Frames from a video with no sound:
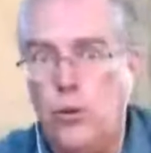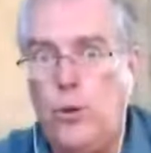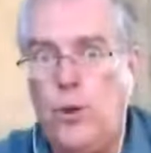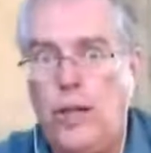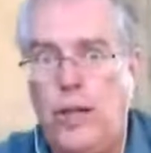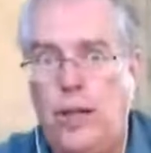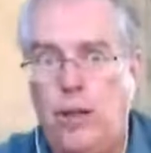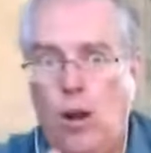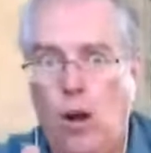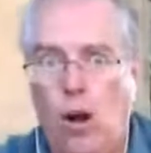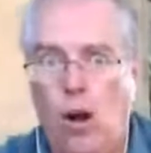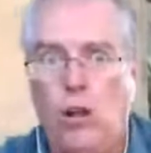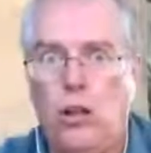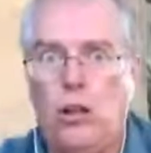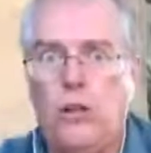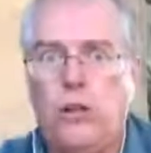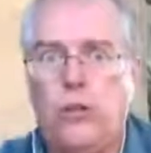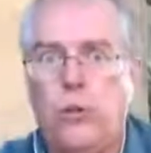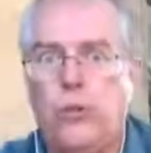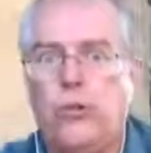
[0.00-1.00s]
doing
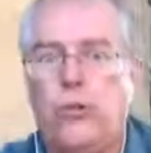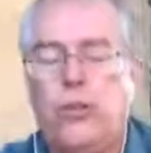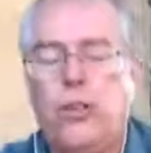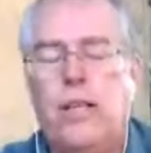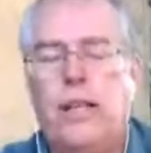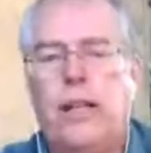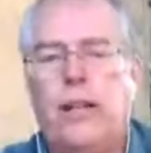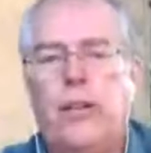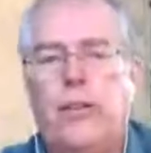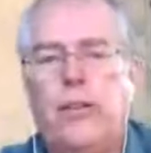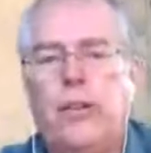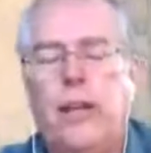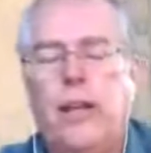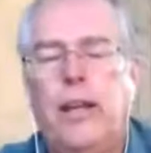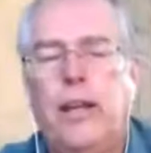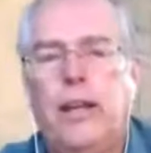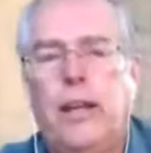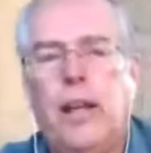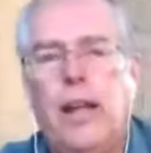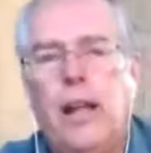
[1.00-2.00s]
all of those things.
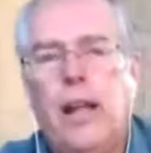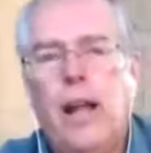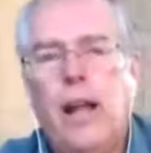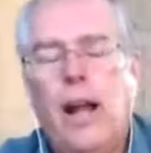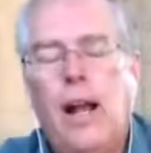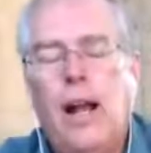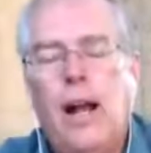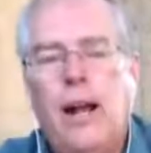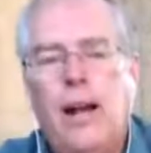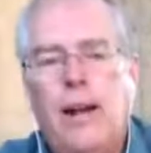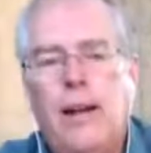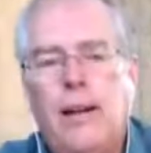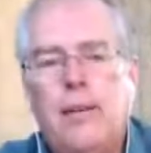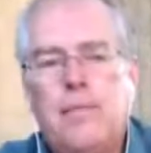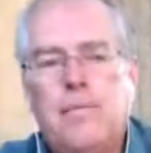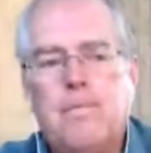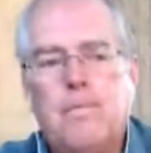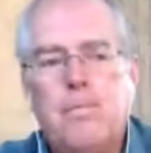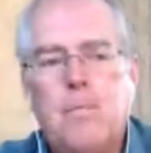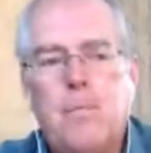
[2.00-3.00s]
And
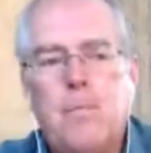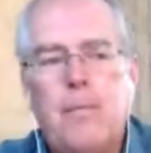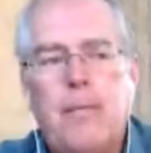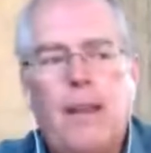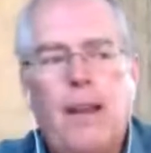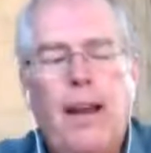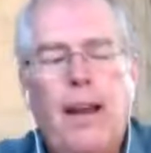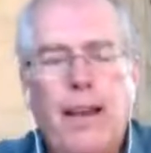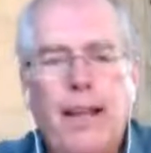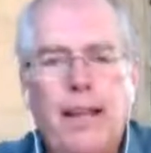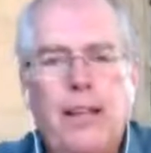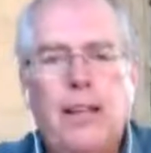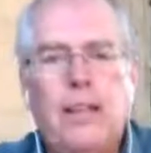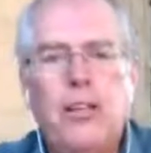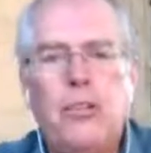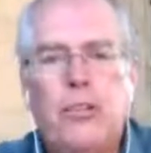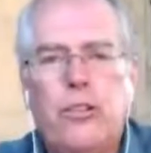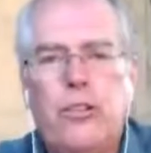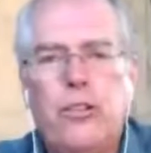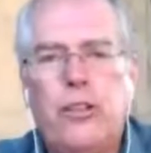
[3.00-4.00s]
uh,
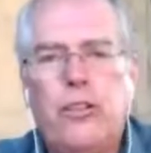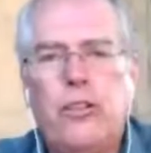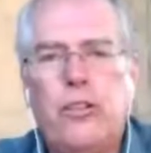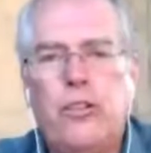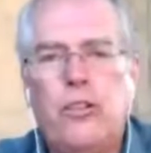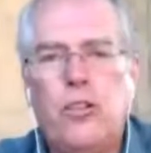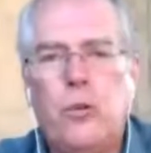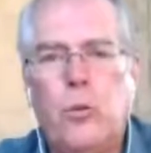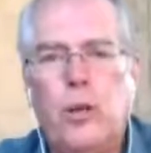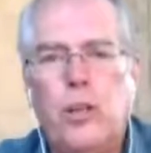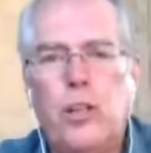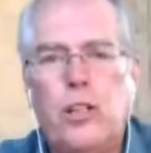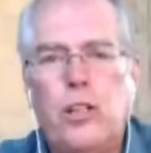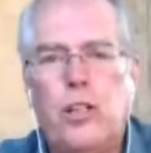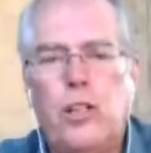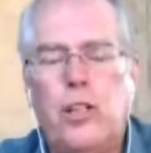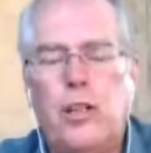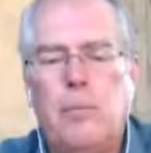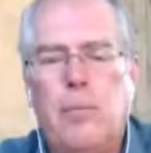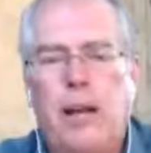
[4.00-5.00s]
I had an interesting
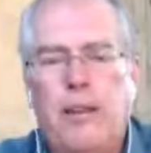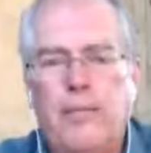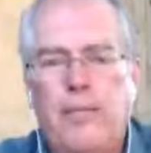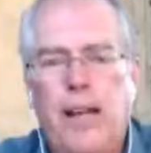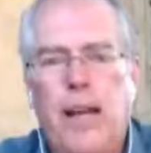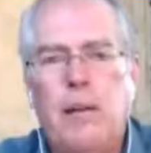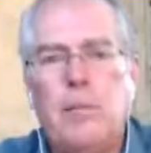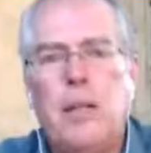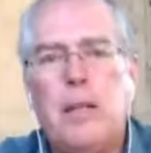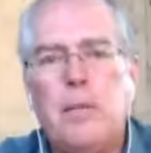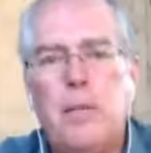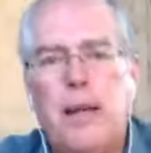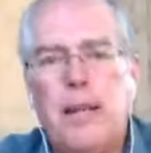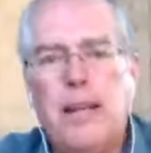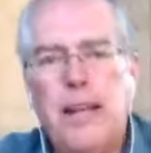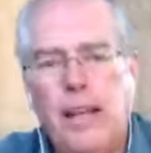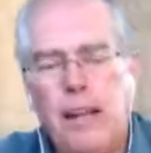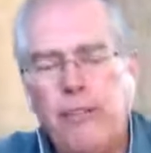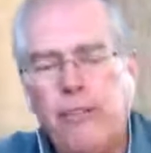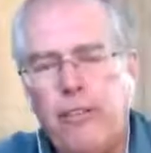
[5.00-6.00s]
situation in my
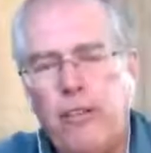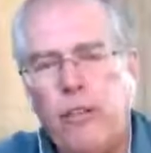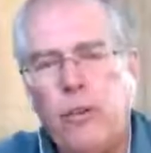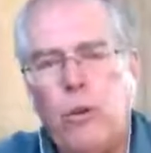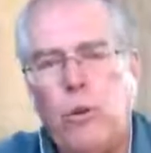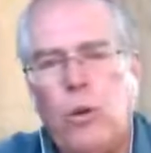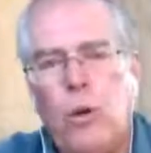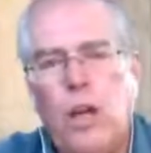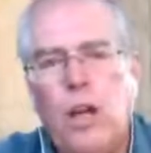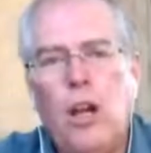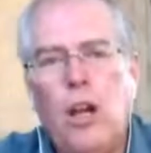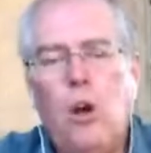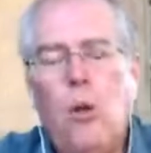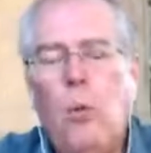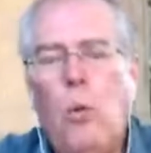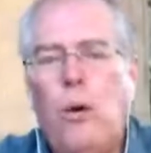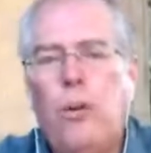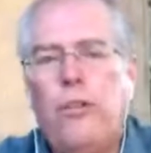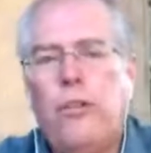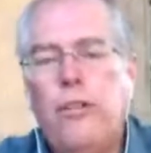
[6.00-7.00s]
family. My nephew
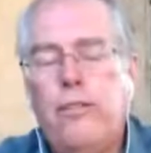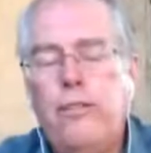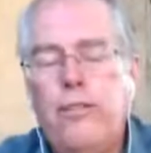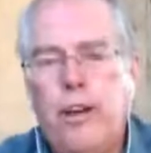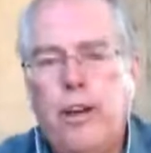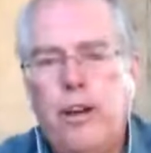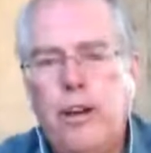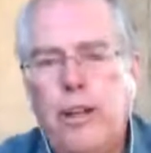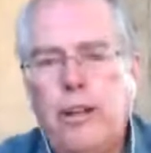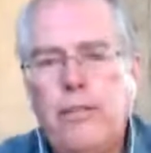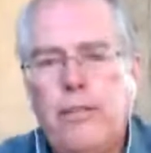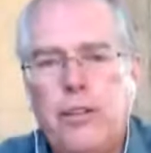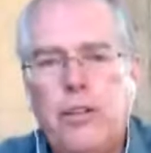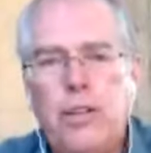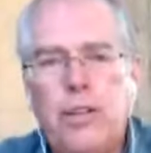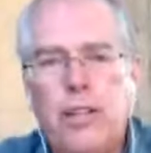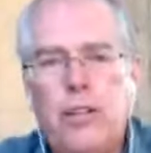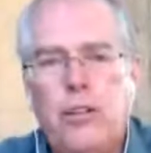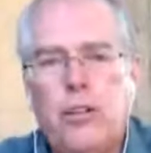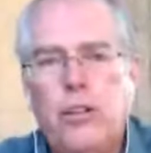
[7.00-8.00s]
was a very,
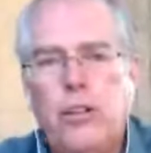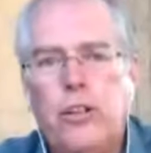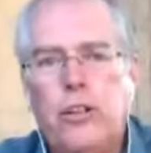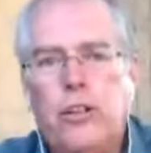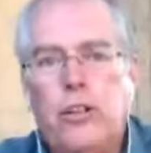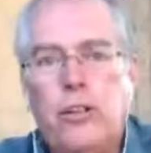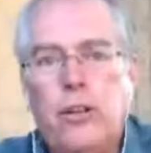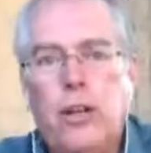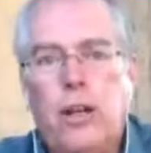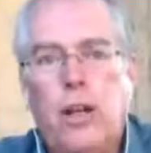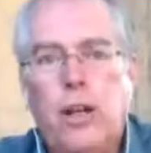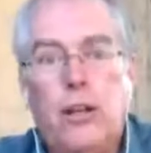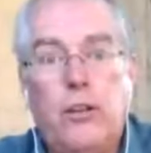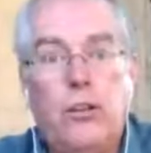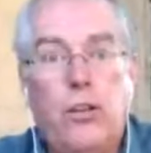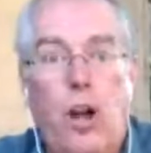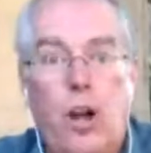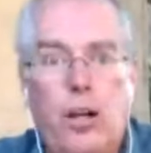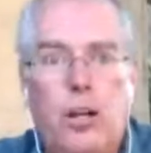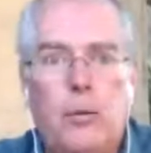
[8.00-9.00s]
very good uh,
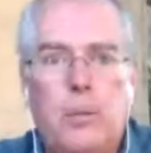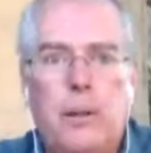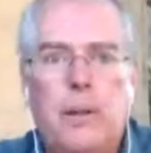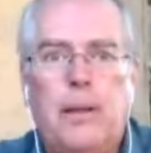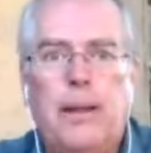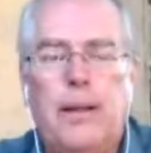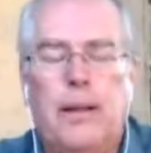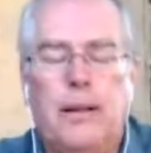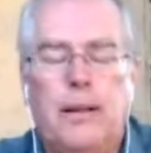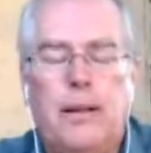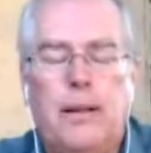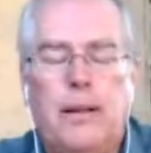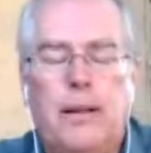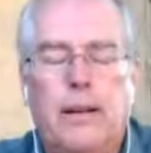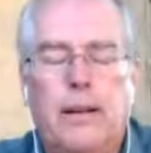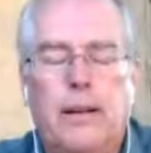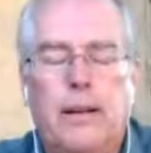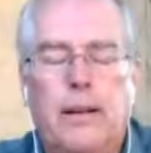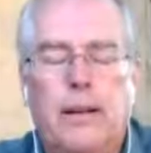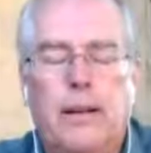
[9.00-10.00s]
soccer player.
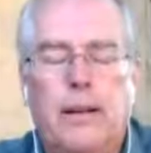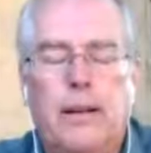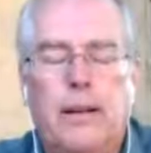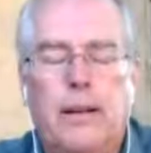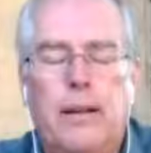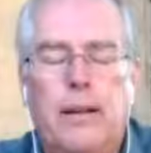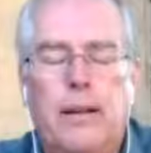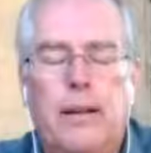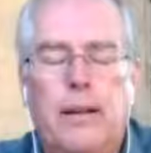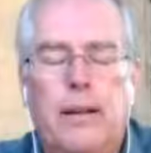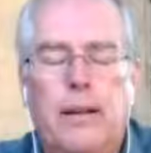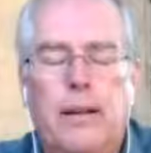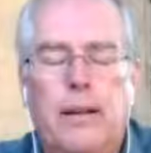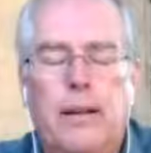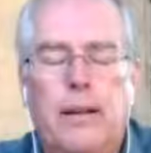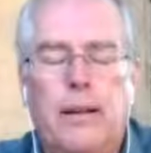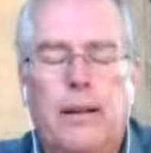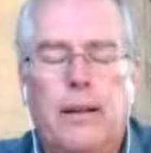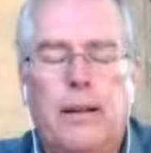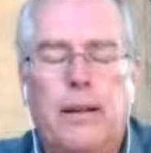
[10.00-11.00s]
And in Canada,
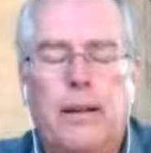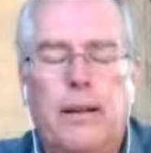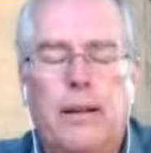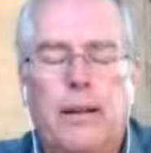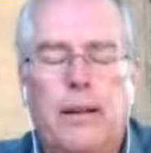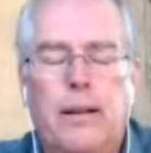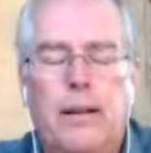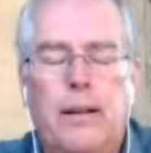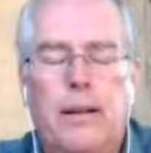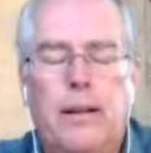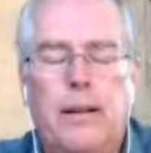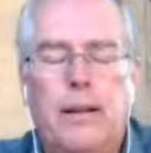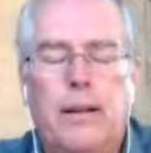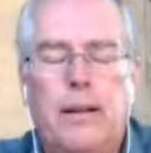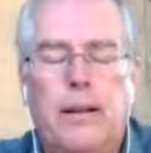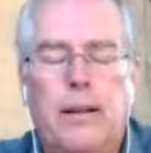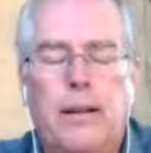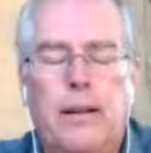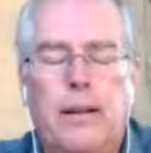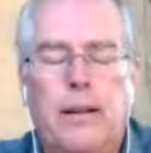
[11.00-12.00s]
that's incredibly
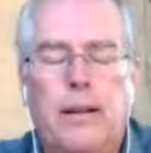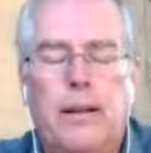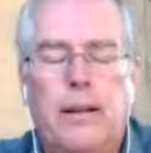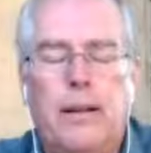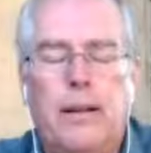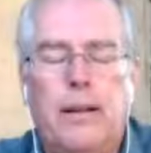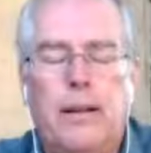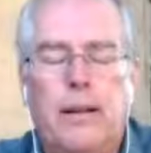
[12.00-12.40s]
unusual